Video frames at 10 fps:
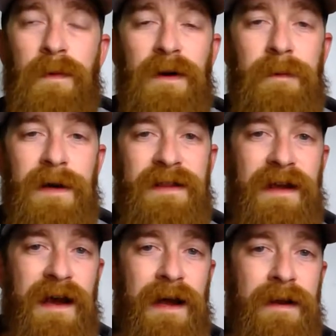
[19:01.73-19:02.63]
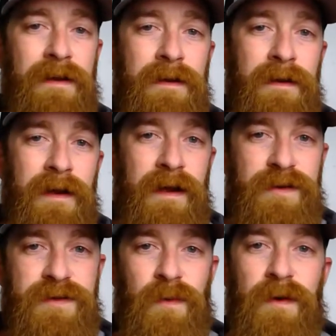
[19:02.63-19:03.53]
worrying about that and
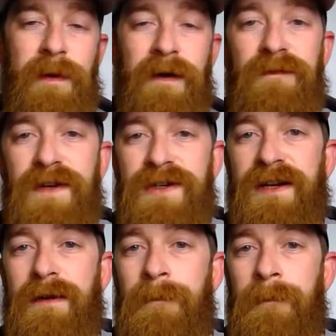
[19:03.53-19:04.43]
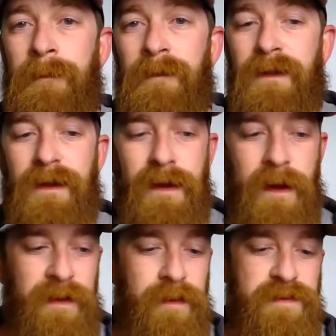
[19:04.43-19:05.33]
just worried about fishing, I
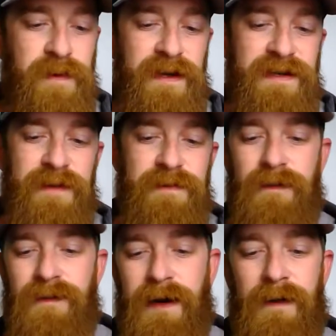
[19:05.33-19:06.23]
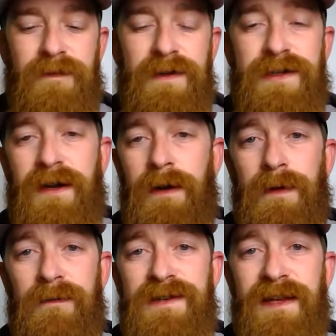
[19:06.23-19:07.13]
mean, there's plenty of times I've gone out fishing and I
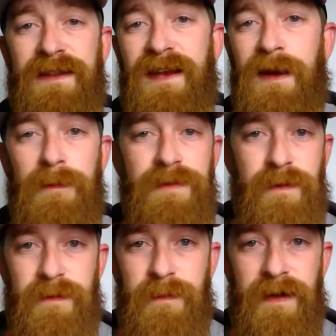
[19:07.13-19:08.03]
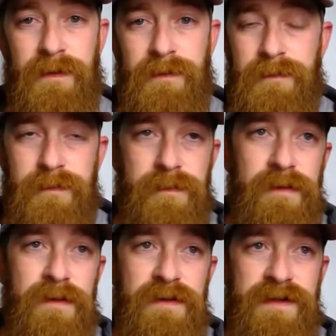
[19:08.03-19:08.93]
don't even take the cameras with me.
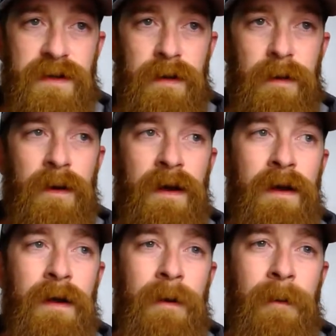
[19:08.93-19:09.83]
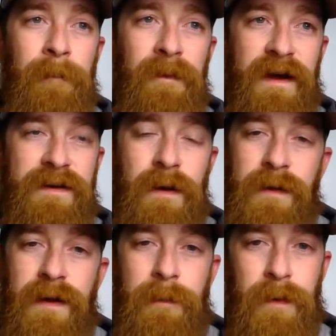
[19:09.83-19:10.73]
So I
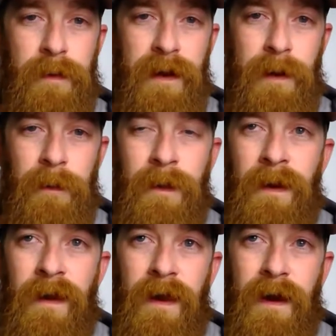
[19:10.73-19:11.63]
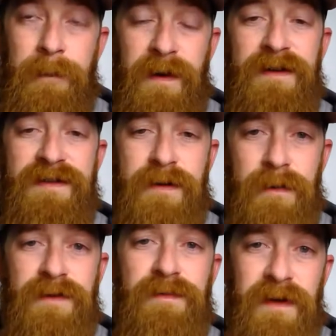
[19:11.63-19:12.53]
don't get burnout. I've been
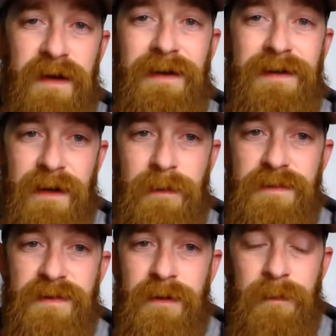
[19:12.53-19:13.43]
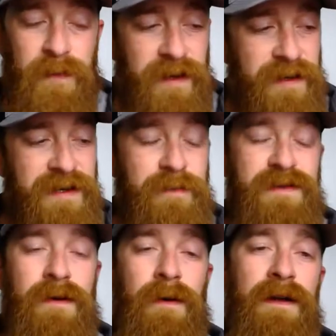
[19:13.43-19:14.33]
discouraged plenty of times. Plenty of times
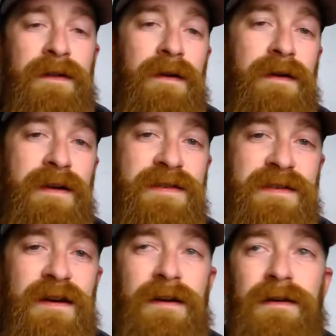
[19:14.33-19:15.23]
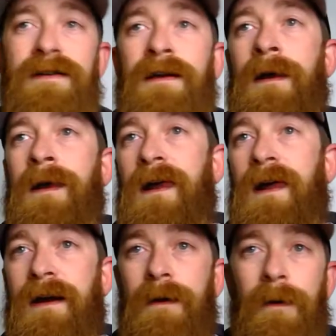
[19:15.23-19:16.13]
you go out there, you get skunked.
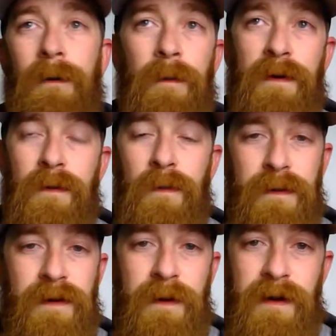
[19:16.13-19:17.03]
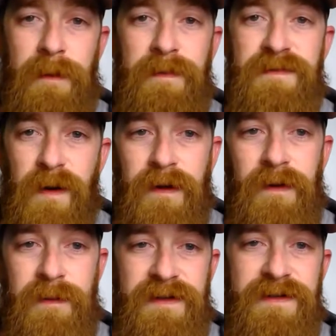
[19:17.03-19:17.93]
I know with winter coming up, it's probably
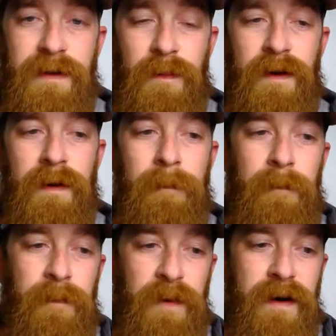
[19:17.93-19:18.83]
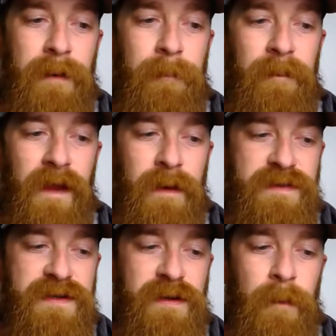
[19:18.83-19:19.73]
going to be the same way. But I'm
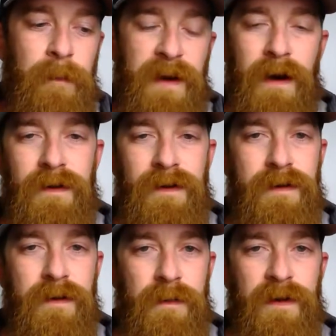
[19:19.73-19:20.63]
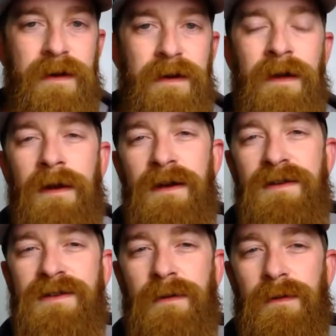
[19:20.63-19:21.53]
so bound and determined
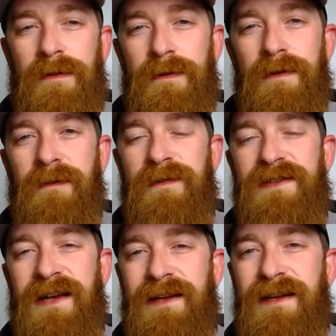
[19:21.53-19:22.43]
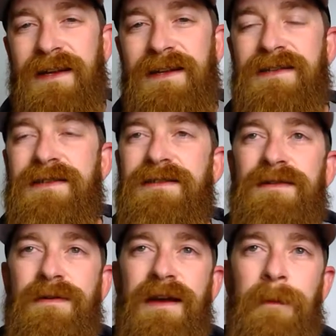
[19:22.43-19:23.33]
to learn different techniques
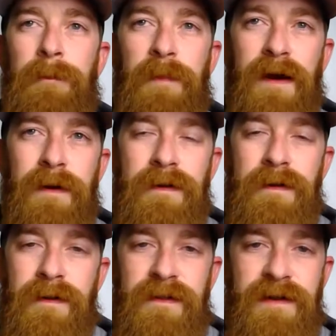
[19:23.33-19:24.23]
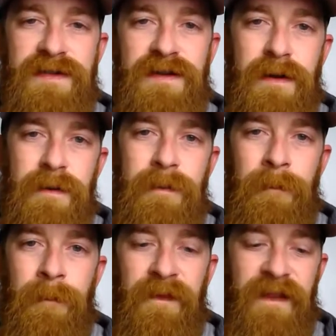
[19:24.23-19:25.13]
to get better this
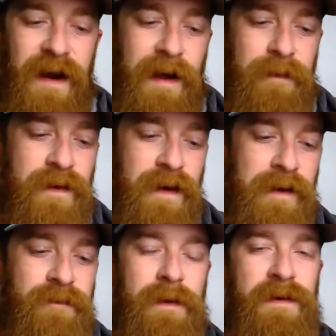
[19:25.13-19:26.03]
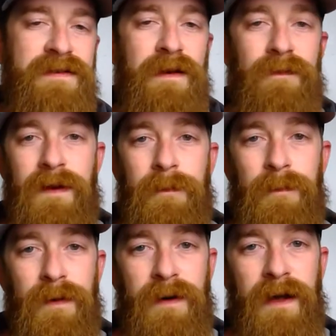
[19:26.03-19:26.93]
year that I have not found myself getting
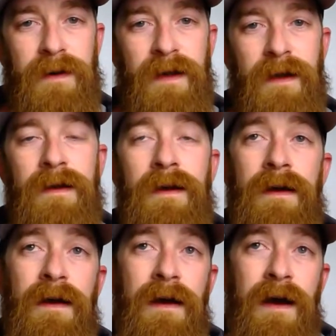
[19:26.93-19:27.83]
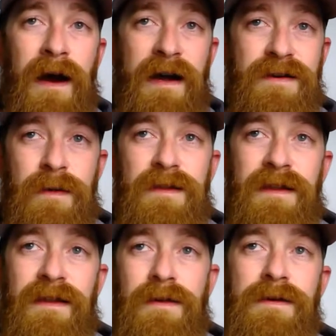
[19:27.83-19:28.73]
burnout yet. I do
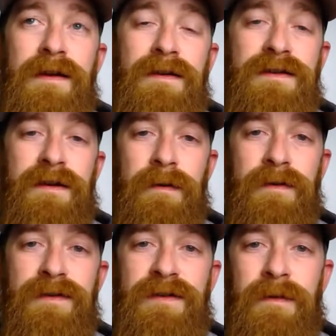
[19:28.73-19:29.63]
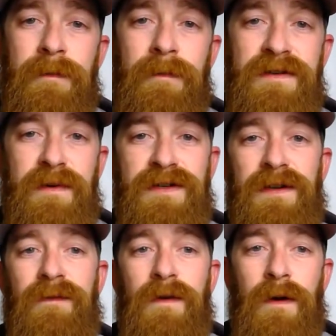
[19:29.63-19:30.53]
think that you can get discouraged,
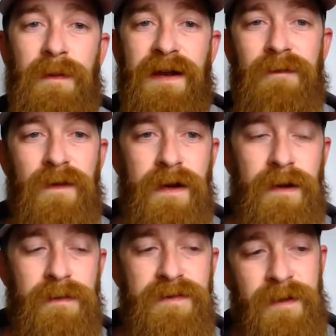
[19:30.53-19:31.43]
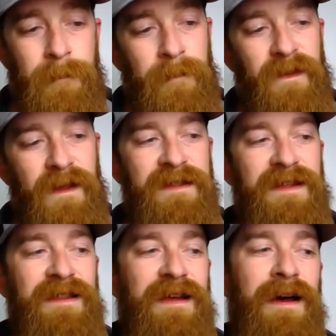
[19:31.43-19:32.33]
especially if you are making videos. I
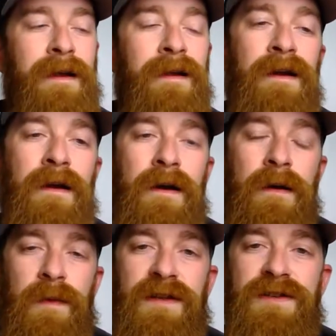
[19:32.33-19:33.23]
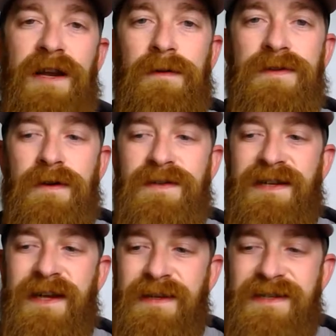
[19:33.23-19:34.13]
think that when the channel starts to
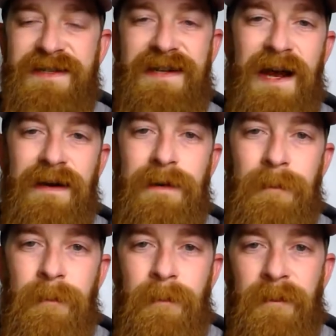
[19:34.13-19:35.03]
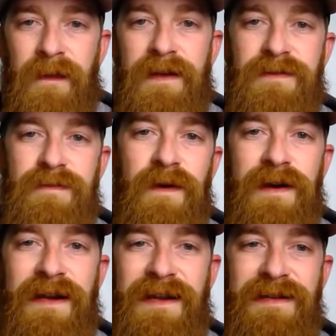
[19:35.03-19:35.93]
get stagnant, it's
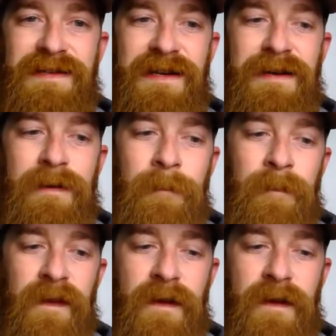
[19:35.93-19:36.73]
very easy